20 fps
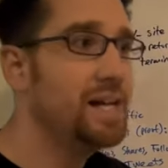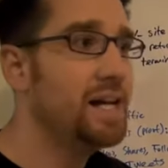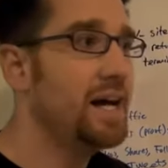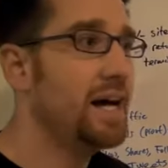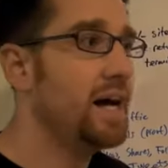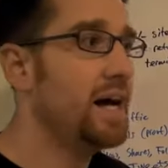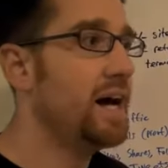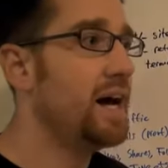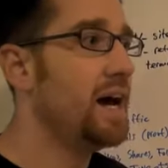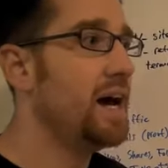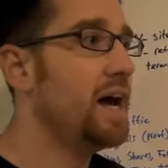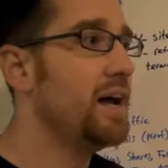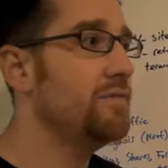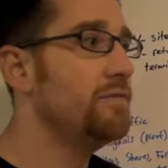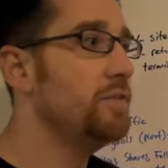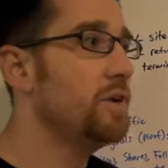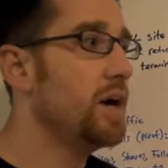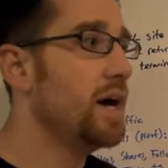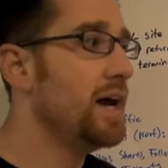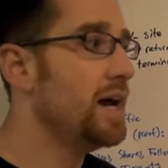I
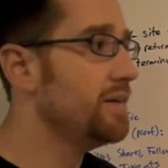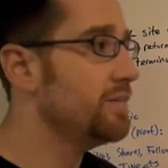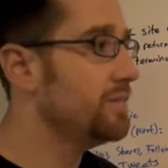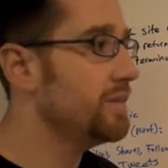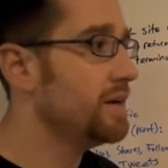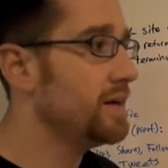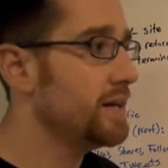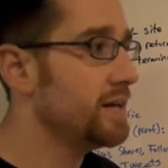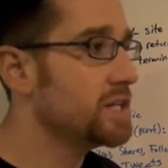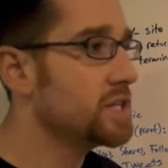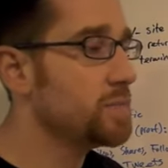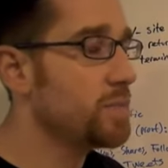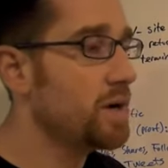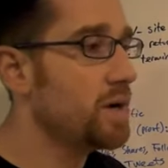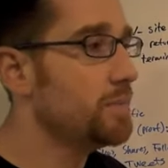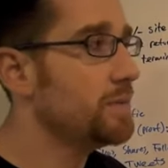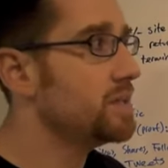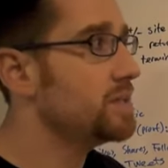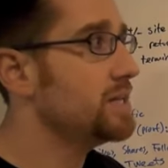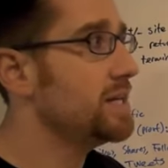have an
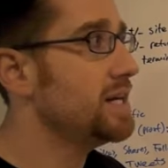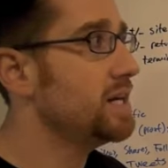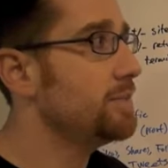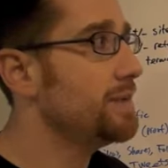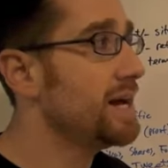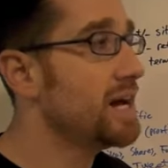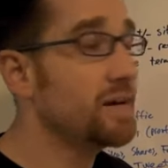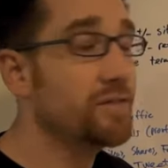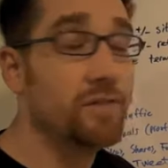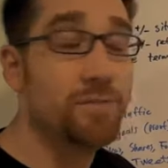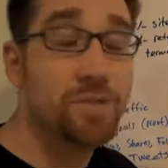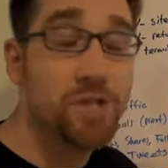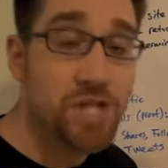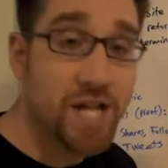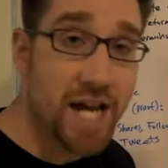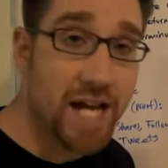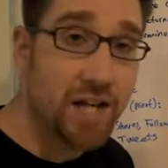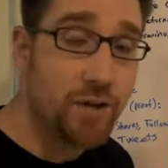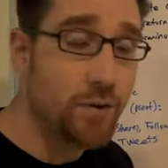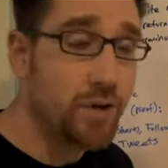experiment dating back from
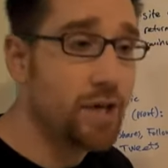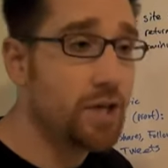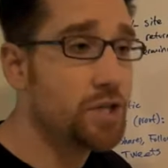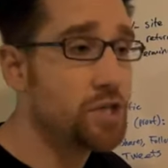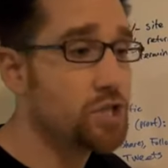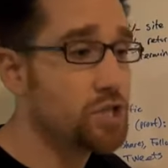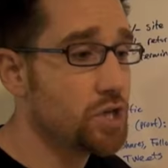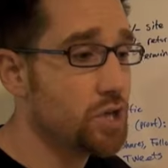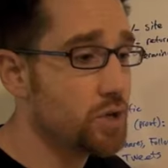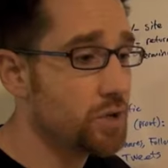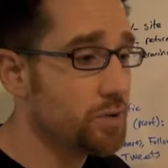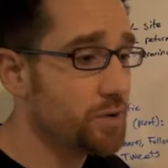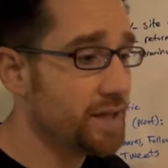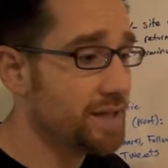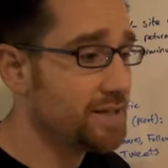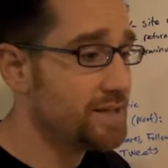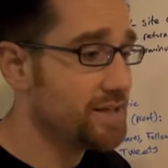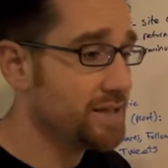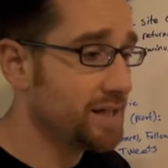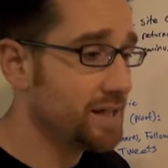January to show
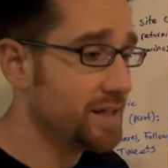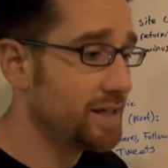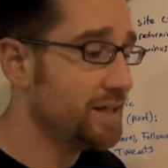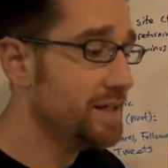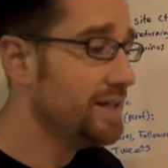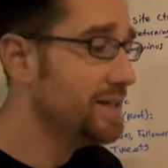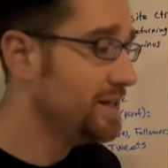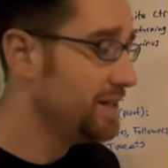that